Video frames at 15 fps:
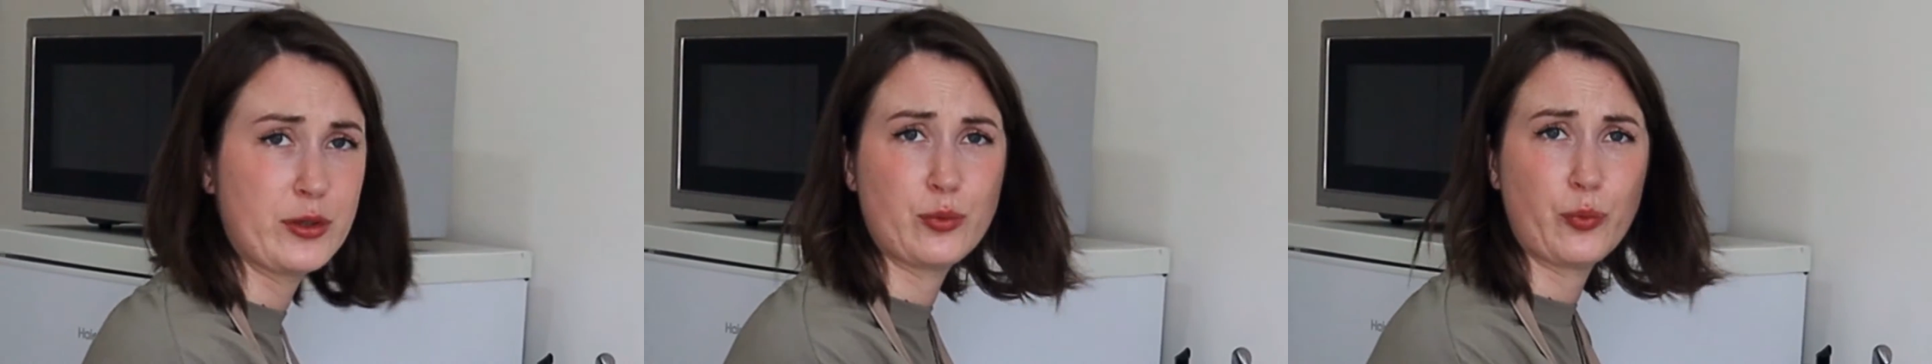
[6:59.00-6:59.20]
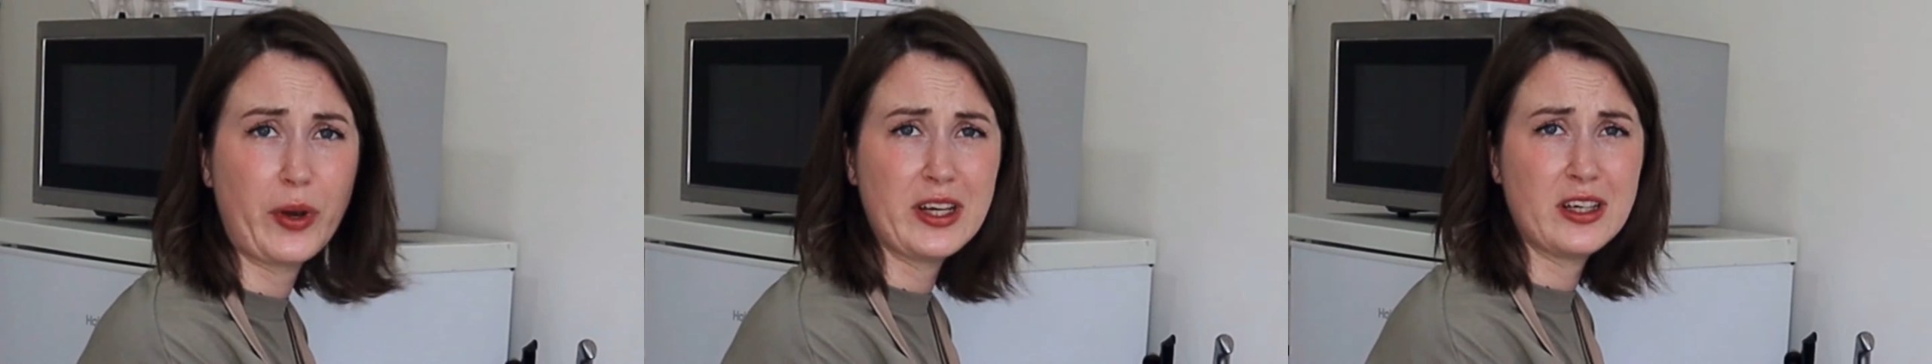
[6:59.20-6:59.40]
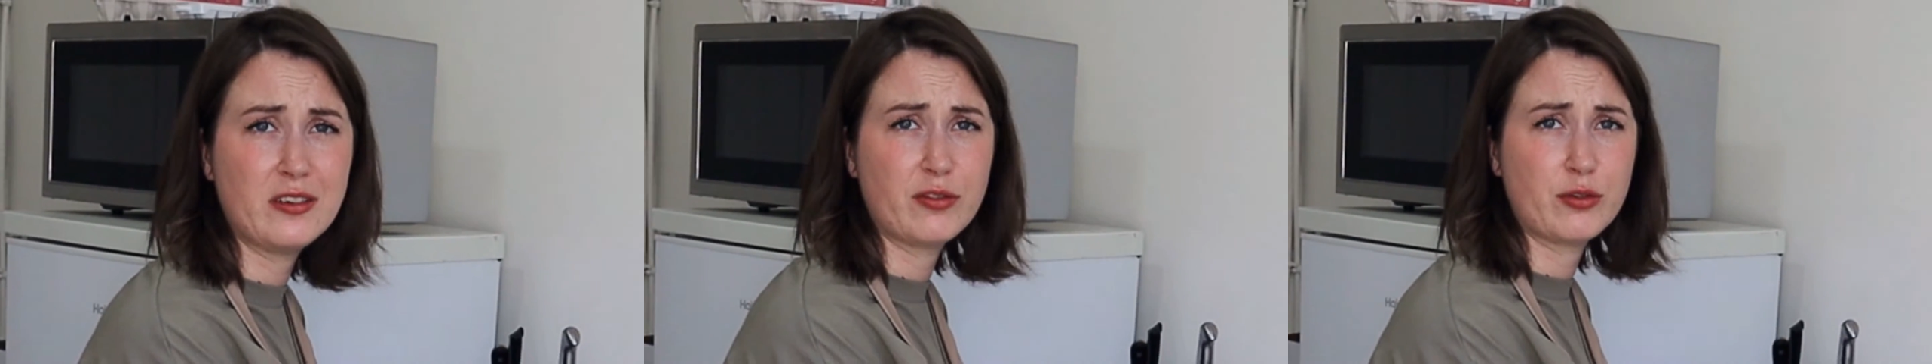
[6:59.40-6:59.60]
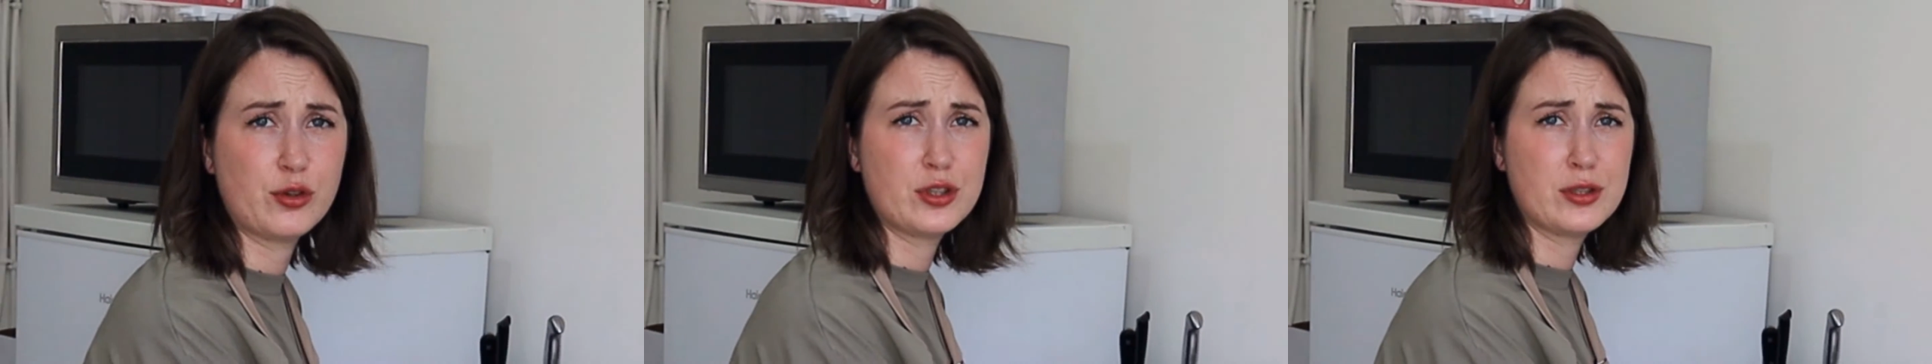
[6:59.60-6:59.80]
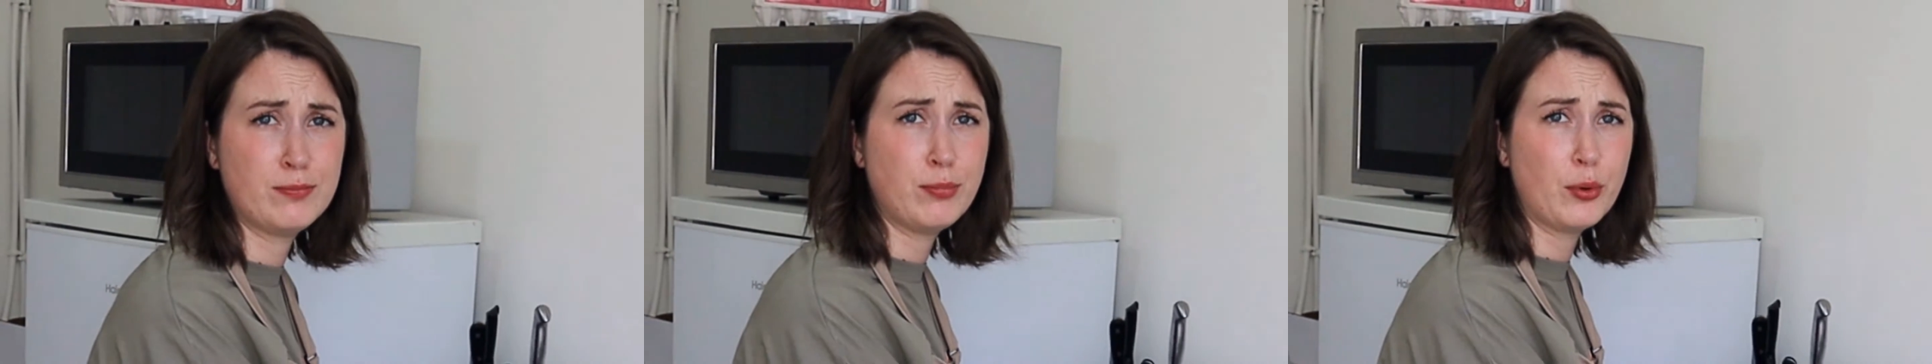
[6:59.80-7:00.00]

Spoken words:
I was waiting for it to